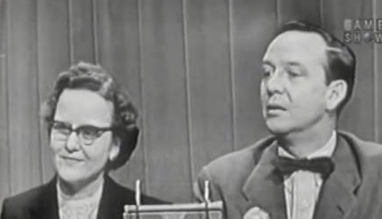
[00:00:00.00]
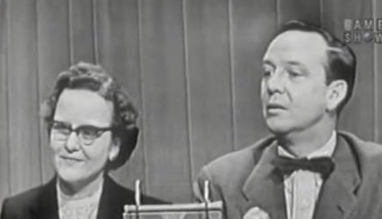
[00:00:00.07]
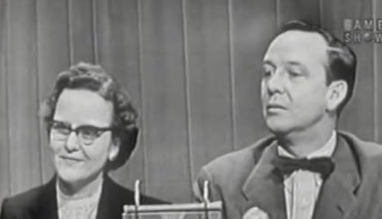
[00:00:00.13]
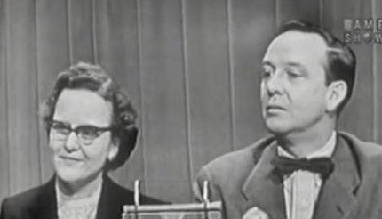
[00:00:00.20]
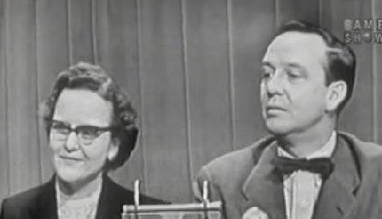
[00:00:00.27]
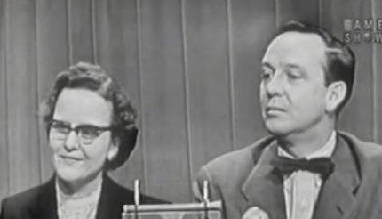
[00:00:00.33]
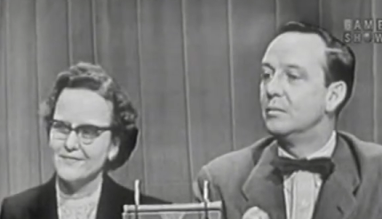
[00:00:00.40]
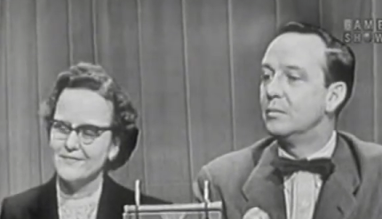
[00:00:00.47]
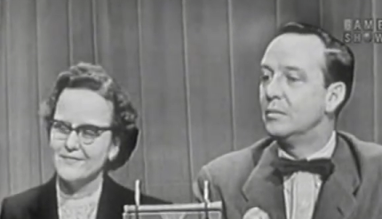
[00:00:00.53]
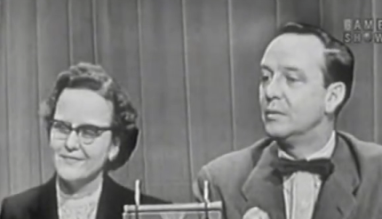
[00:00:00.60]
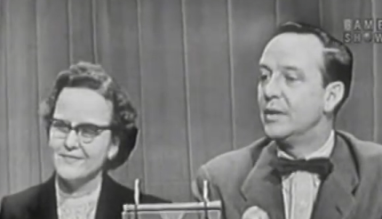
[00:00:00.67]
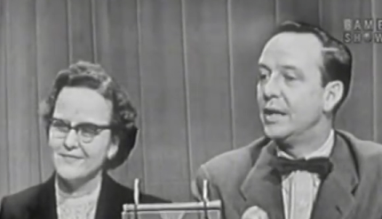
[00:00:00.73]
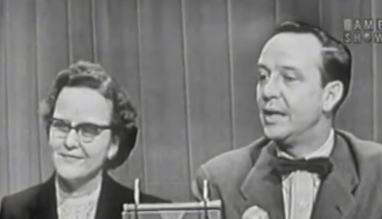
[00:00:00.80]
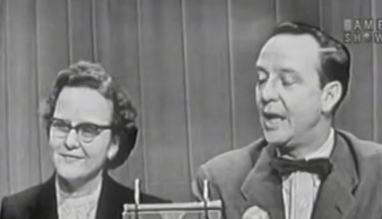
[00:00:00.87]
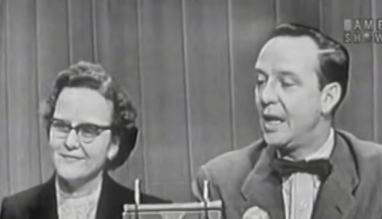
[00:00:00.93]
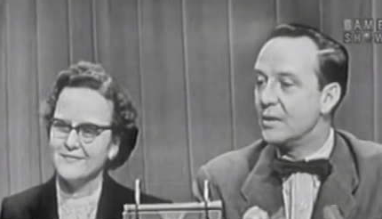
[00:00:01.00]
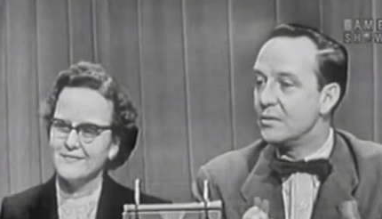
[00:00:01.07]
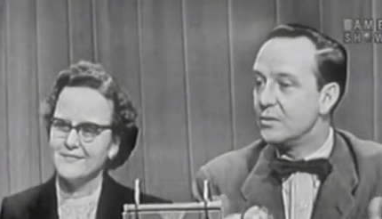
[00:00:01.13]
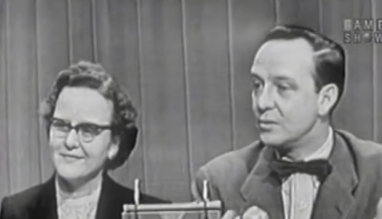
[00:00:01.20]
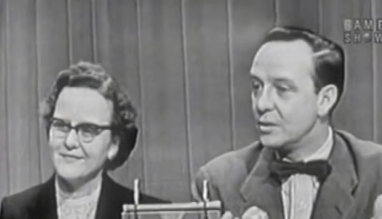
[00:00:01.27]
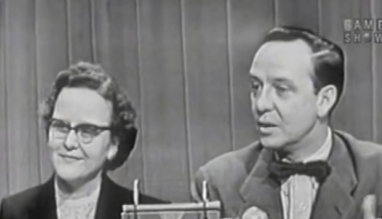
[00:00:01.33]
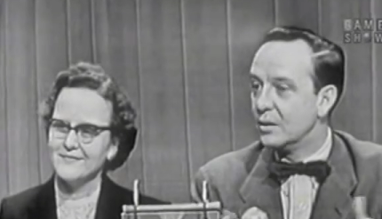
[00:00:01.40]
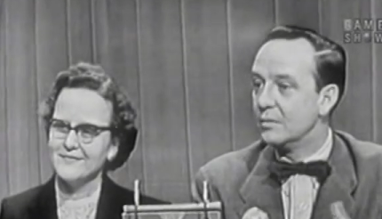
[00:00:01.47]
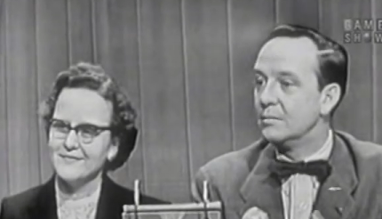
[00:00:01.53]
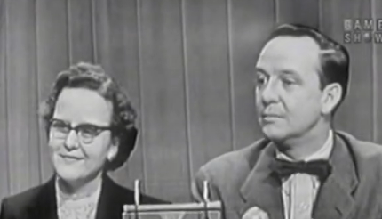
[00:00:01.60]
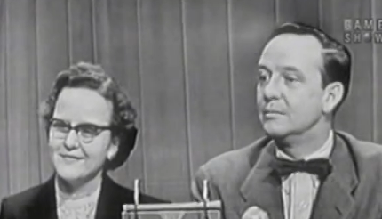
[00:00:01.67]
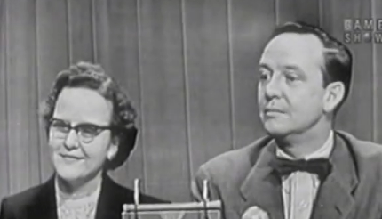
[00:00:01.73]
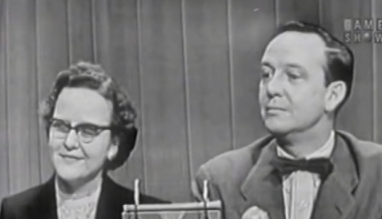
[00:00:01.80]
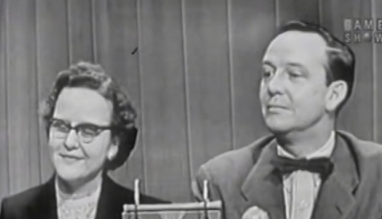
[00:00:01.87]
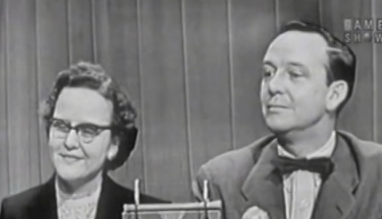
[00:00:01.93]
Speaker 1: uh, that has uh,
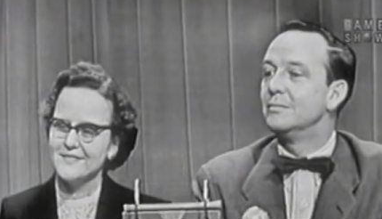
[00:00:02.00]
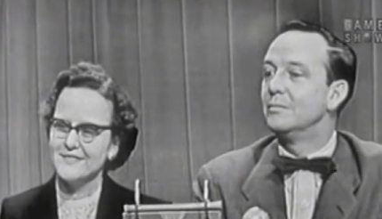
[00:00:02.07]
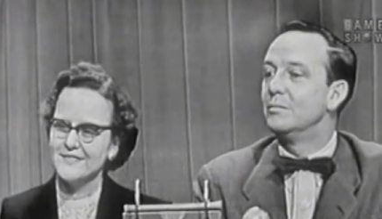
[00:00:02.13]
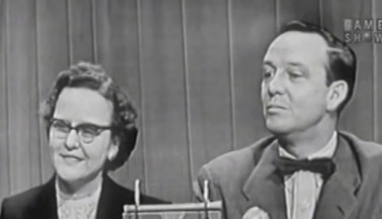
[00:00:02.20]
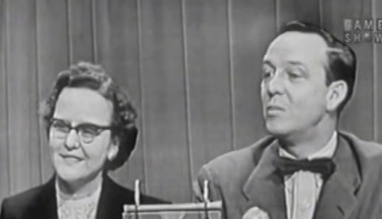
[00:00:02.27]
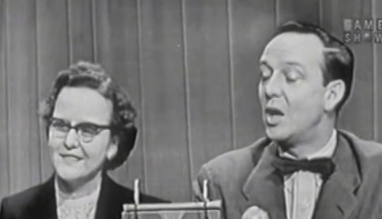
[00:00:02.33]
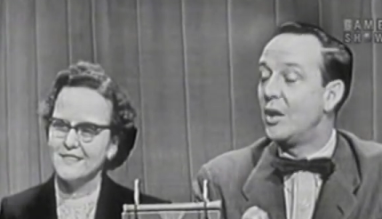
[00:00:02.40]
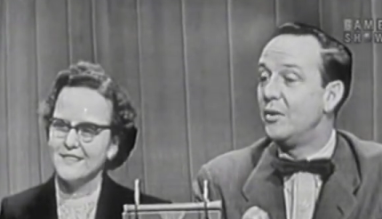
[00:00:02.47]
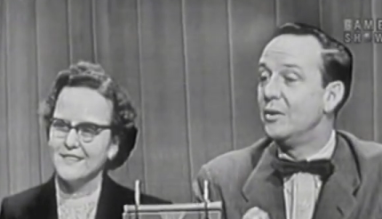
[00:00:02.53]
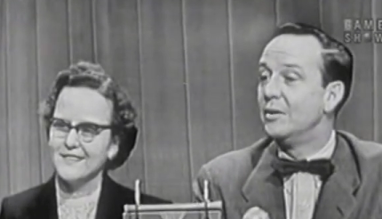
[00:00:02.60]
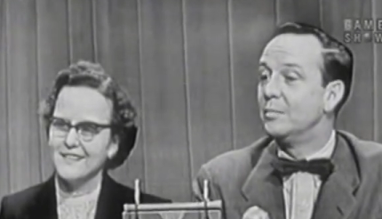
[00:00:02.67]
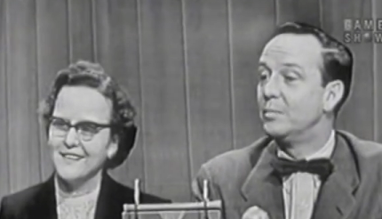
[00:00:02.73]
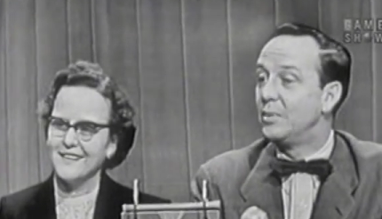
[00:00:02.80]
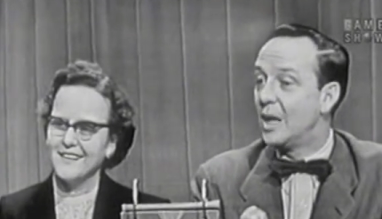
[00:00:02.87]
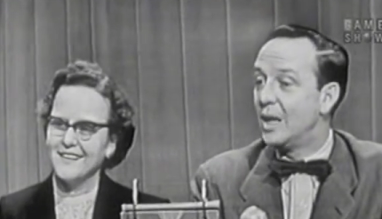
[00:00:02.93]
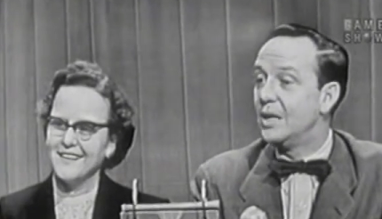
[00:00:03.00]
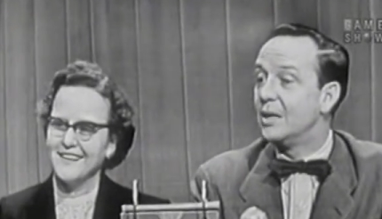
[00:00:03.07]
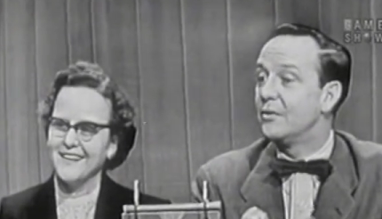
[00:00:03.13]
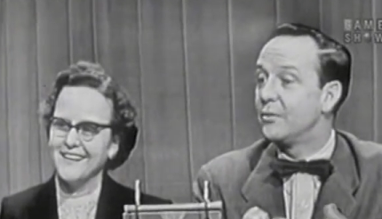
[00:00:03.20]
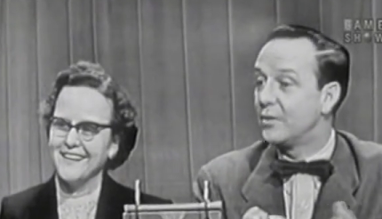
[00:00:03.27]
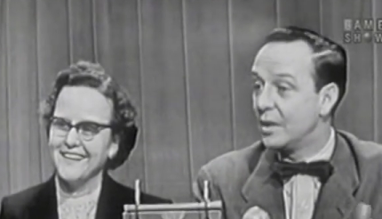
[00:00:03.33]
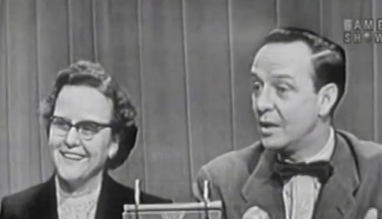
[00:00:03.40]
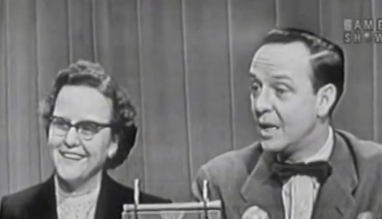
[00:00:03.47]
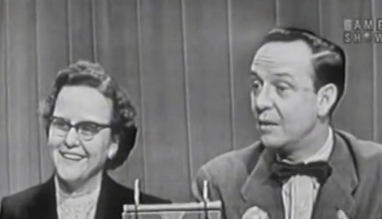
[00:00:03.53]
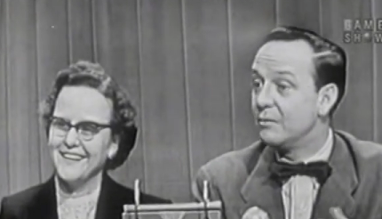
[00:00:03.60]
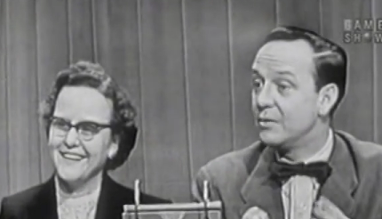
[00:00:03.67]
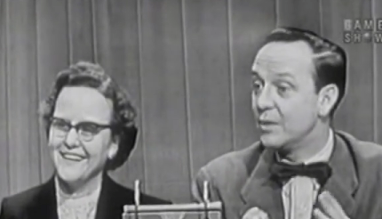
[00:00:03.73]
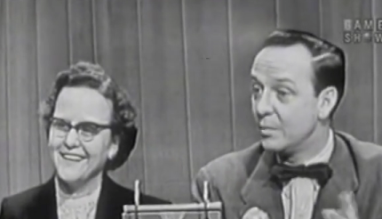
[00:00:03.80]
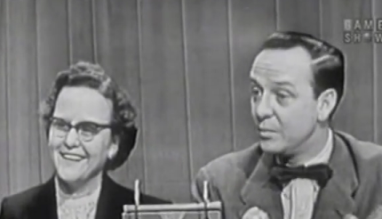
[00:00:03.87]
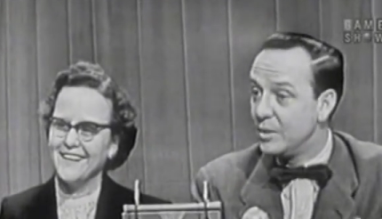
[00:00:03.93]
modern appliance can
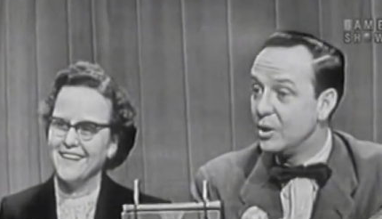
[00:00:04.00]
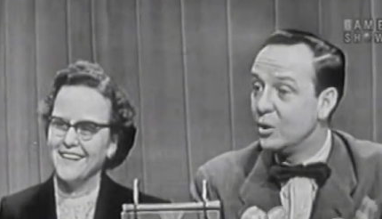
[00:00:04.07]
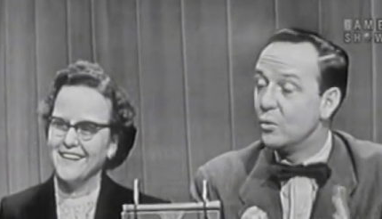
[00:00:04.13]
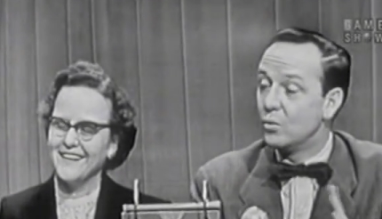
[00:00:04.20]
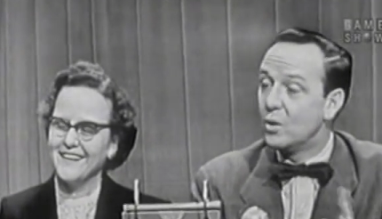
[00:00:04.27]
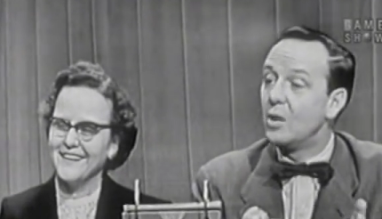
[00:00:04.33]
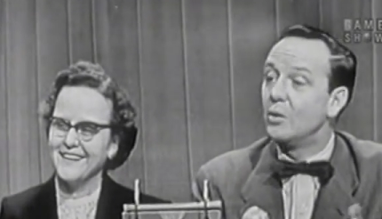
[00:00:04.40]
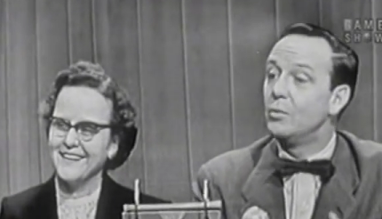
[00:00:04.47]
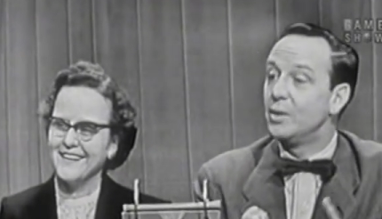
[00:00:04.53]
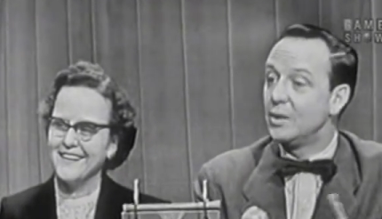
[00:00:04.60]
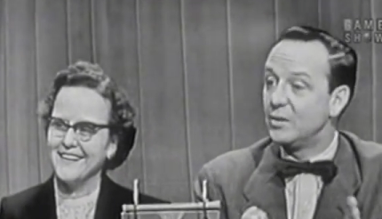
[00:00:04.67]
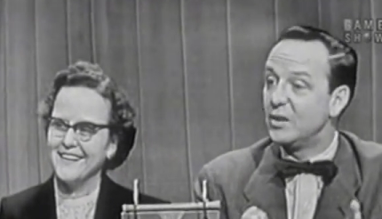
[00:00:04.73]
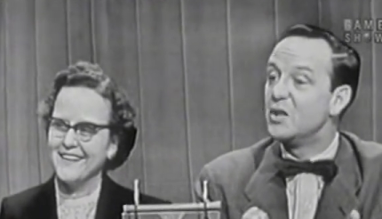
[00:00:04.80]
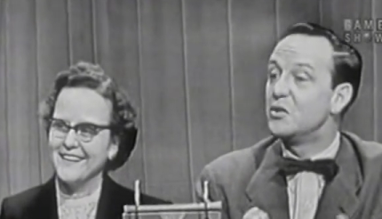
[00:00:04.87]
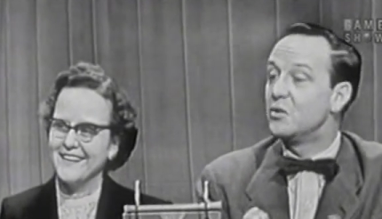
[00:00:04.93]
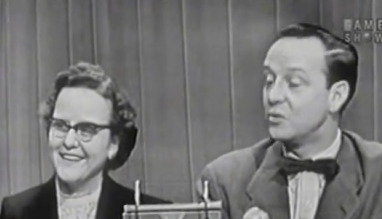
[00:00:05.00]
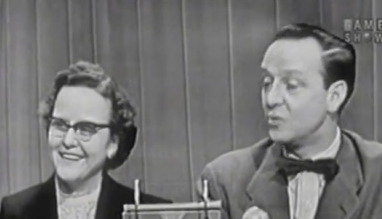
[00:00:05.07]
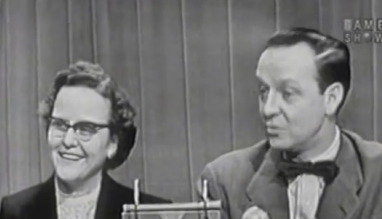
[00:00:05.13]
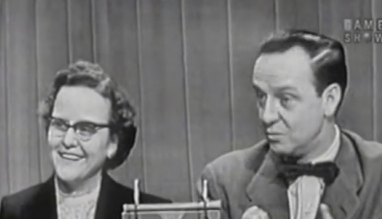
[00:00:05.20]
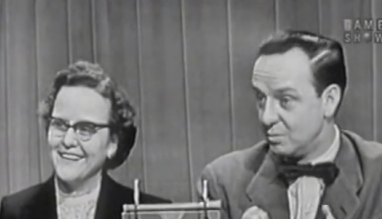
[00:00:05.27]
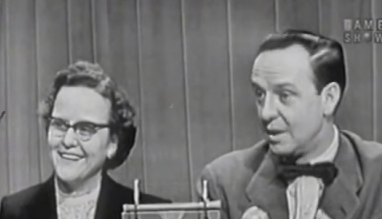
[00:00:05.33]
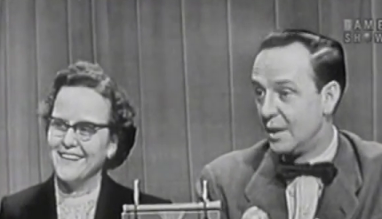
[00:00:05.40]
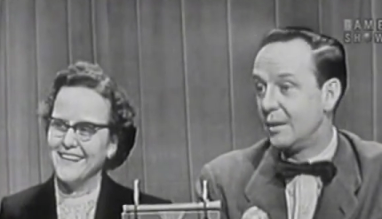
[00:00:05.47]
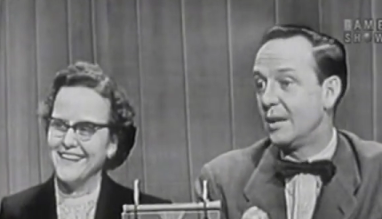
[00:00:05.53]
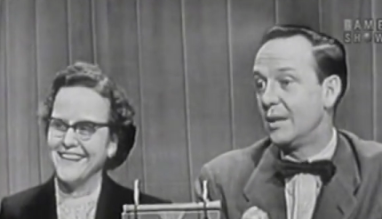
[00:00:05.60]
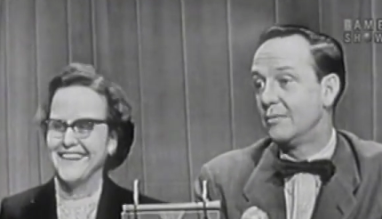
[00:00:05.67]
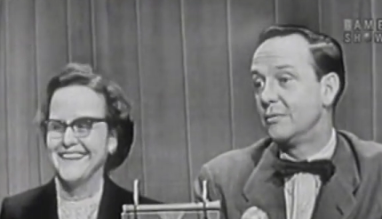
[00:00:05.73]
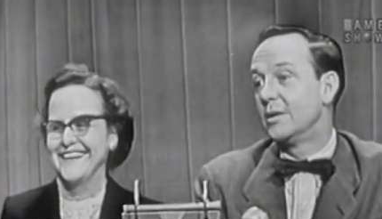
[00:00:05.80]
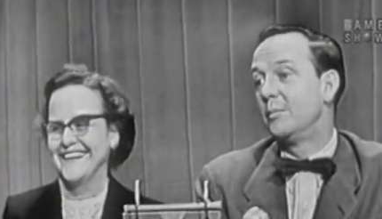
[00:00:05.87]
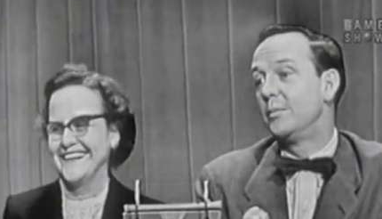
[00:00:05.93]
have something go wrong with it, this might
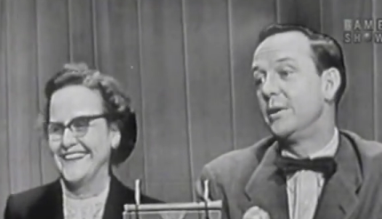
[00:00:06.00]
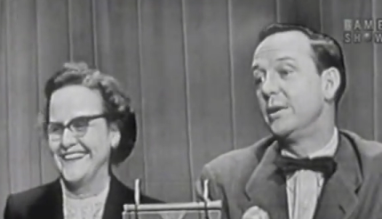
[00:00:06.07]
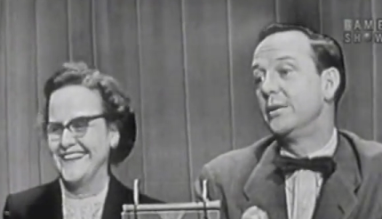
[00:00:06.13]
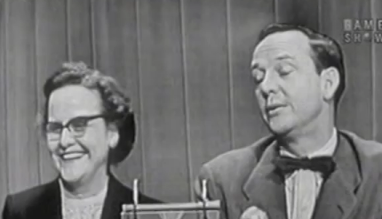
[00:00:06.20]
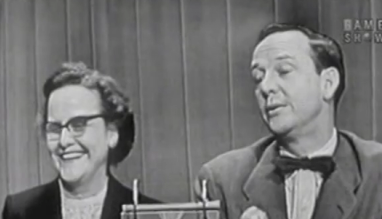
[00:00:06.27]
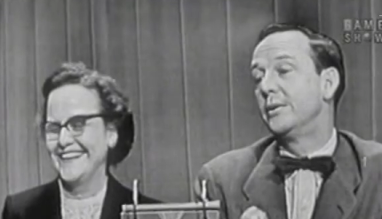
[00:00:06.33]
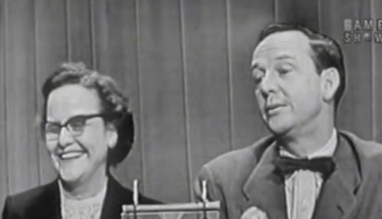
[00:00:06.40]
have something. Does this